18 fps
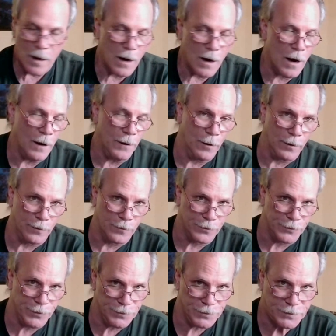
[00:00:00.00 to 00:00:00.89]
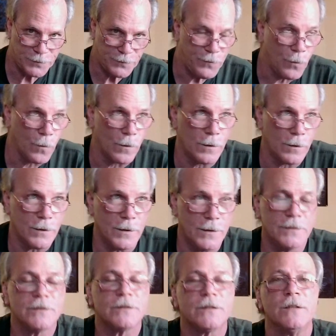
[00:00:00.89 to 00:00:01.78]
Another use for it
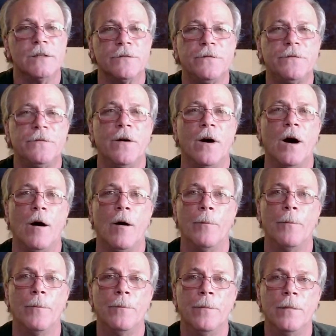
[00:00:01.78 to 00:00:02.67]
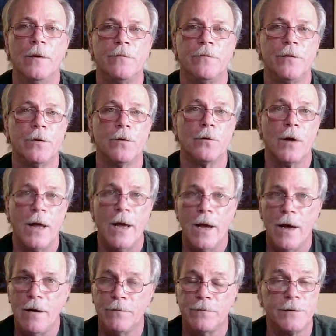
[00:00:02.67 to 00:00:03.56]
is if you don't
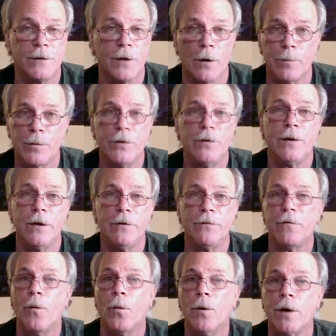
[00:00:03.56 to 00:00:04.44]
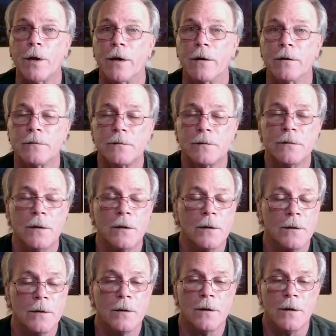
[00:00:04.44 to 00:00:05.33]
have WD-40
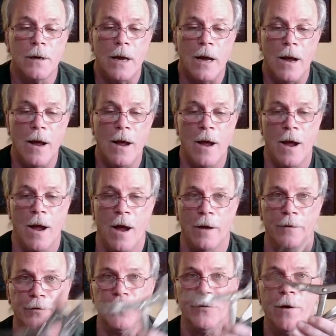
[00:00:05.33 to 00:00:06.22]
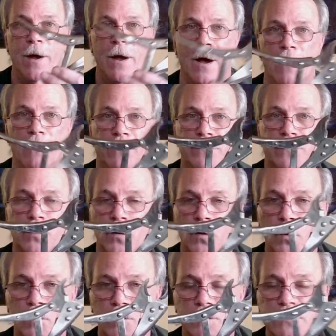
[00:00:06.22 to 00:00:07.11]
and you have
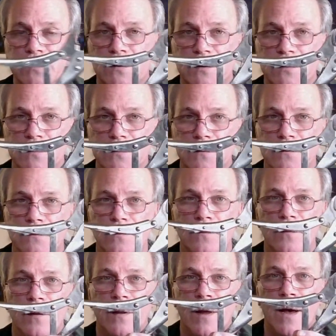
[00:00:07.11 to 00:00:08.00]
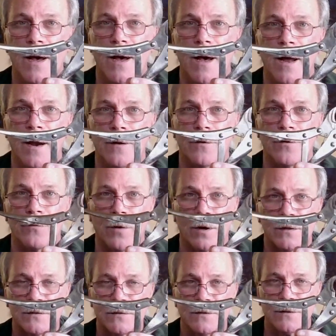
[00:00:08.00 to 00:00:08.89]
tools that are
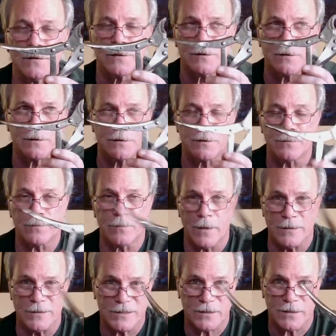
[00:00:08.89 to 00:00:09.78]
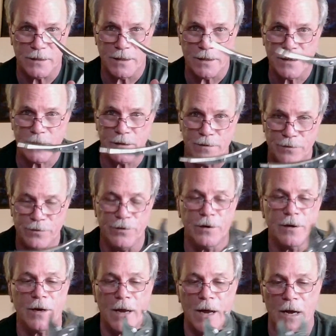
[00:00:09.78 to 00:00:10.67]
rusted or they stick,
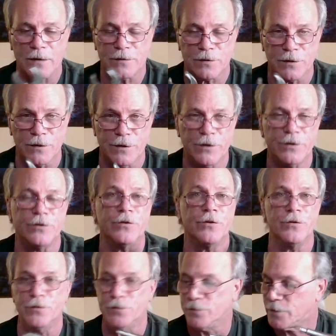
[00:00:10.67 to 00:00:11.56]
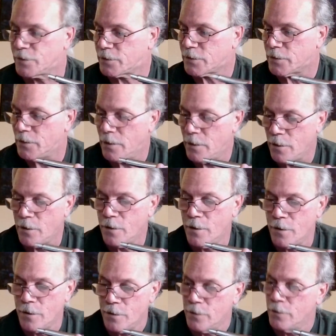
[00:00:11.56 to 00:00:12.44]
you can actually use
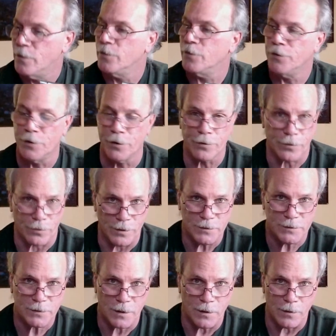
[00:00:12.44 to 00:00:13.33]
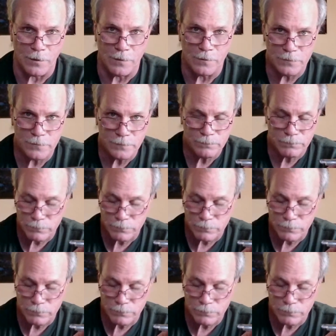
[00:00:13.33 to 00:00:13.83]
your Crisco